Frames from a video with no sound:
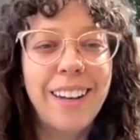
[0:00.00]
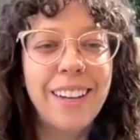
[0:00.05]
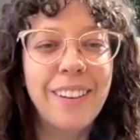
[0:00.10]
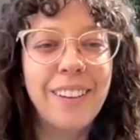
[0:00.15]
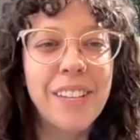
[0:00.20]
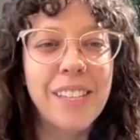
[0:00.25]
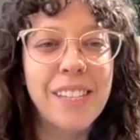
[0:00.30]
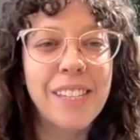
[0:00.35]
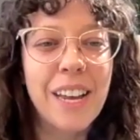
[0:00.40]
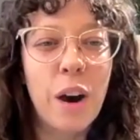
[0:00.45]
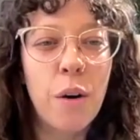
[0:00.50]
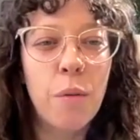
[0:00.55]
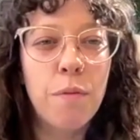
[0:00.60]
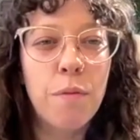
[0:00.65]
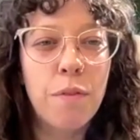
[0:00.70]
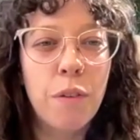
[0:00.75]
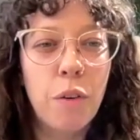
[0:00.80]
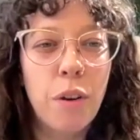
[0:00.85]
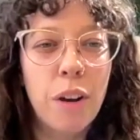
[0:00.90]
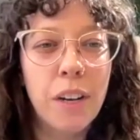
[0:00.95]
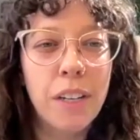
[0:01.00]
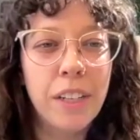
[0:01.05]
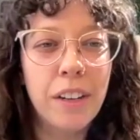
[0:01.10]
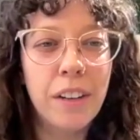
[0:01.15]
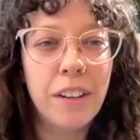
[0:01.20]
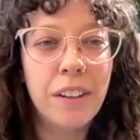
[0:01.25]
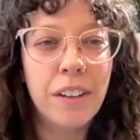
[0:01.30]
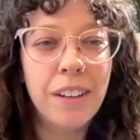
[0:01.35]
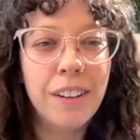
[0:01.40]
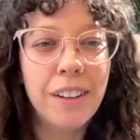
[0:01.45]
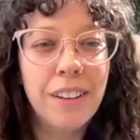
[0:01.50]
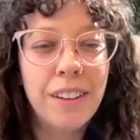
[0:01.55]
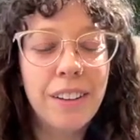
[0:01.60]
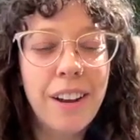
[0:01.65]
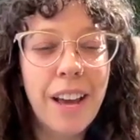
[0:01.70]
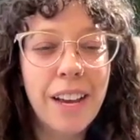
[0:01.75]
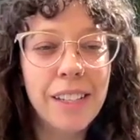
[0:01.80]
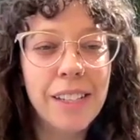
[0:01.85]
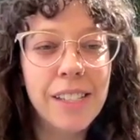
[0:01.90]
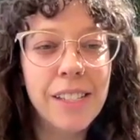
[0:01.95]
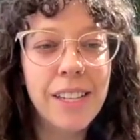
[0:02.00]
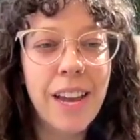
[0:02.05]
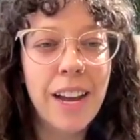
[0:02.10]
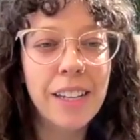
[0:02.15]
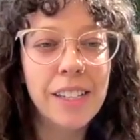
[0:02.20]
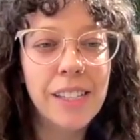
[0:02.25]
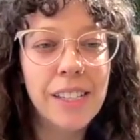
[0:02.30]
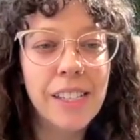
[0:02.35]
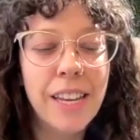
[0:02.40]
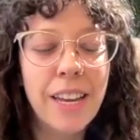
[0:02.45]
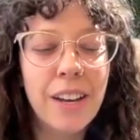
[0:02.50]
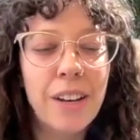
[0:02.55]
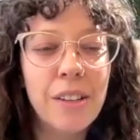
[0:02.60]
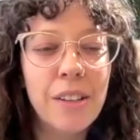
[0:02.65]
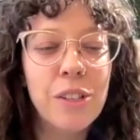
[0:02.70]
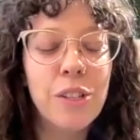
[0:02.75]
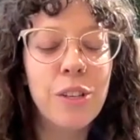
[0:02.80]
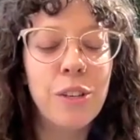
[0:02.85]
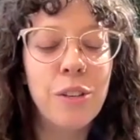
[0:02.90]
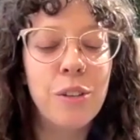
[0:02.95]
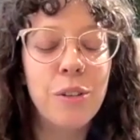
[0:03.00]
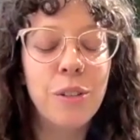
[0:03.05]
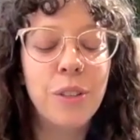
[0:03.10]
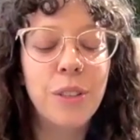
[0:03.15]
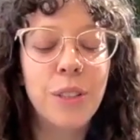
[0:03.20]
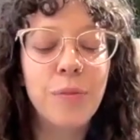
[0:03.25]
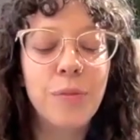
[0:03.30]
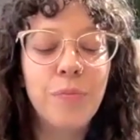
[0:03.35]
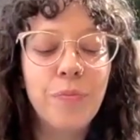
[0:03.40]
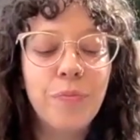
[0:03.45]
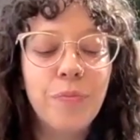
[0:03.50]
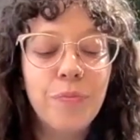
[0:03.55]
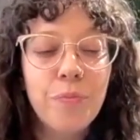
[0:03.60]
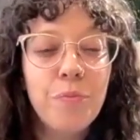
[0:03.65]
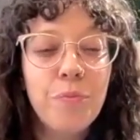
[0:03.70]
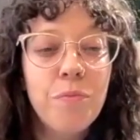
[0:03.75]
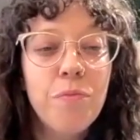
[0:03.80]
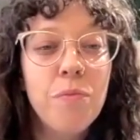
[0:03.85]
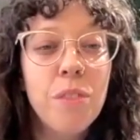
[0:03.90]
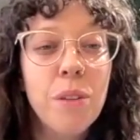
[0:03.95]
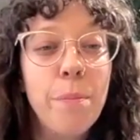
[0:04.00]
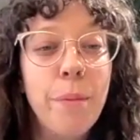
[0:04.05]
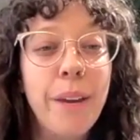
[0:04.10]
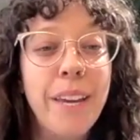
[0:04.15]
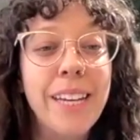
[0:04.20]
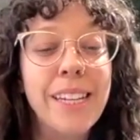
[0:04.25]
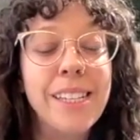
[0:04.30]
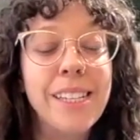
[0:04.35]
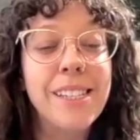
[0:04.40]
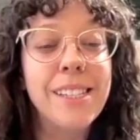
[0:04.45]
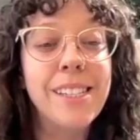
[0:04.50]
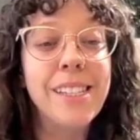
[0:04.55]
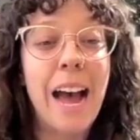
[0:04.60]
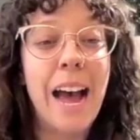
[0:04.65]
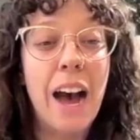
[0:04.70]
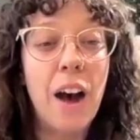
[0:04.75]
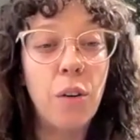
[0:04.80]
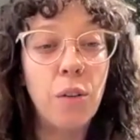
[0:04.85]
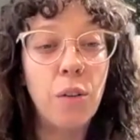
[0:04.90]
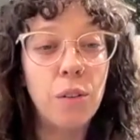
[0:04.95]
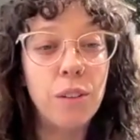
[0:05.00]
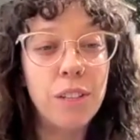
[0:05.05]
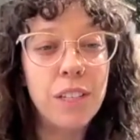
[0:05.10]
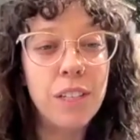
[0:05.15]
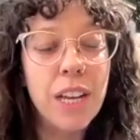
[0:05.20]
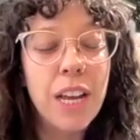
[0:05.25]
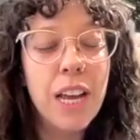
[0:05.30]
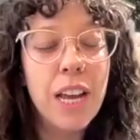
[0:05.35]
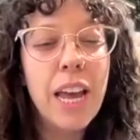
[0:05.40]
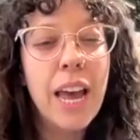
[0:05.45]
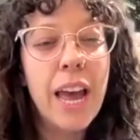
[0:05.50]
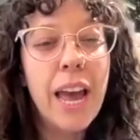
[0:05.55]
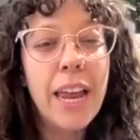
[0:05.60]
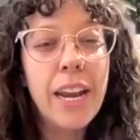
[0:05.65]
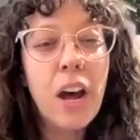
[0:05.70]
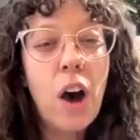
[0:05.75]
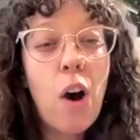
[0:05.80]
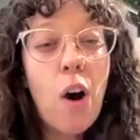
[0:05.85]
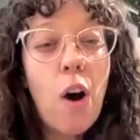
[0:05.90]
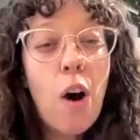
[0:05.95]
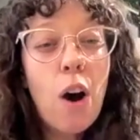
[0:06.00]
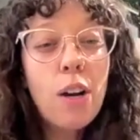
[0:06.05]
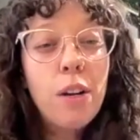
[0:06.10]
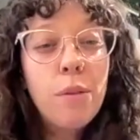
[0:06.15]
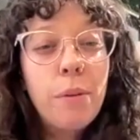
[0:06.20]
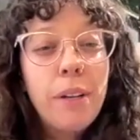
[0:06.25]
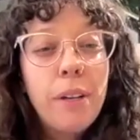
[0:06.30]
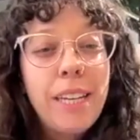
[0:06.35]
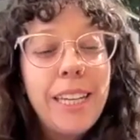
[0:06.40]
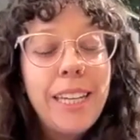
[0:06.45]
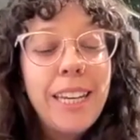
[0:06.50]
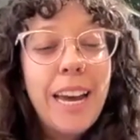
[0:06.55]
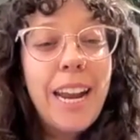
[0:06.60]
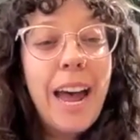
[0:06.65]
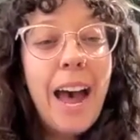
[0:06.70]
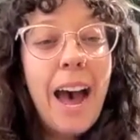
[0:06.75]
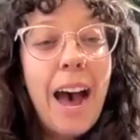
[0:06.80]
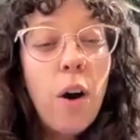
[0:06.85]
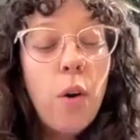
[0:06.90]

And if it's helpful on your next exhale to make a sound and audibly get